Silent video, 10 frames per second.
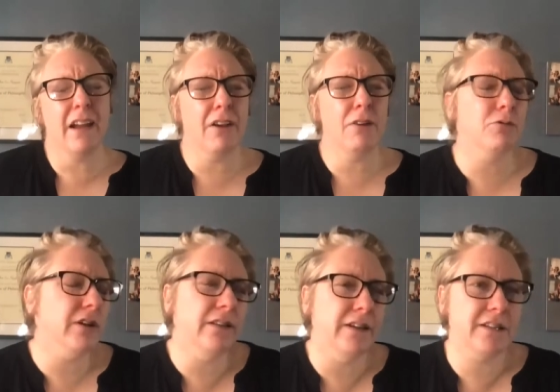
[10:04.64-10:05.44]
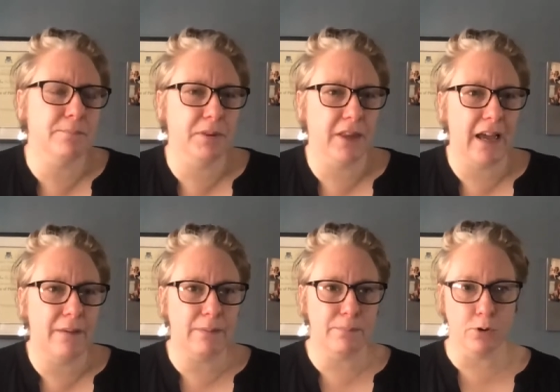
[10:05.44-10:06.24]
are they really to blame
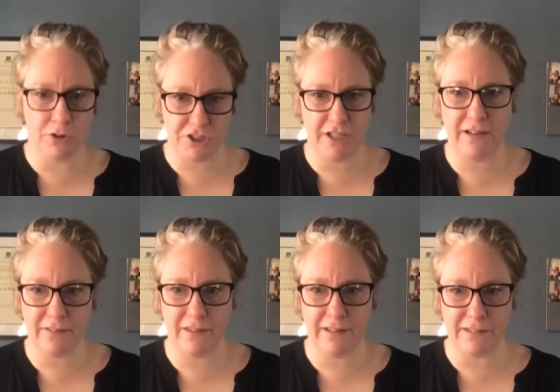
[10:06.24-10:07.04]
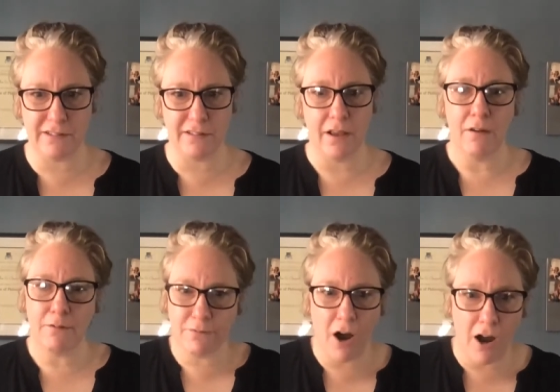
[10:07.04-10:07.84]
in pushing this
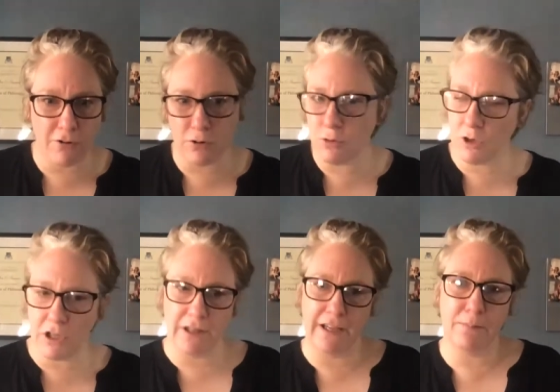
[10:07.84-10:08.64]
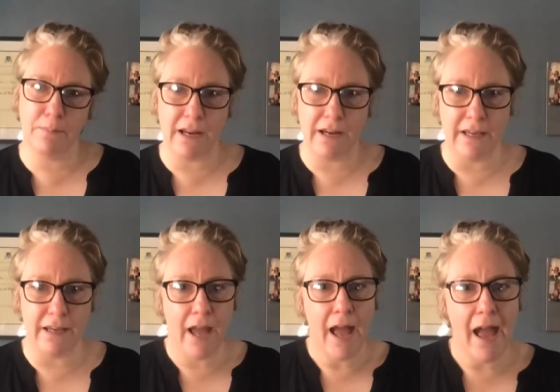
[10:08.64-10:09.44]
viral clickbaity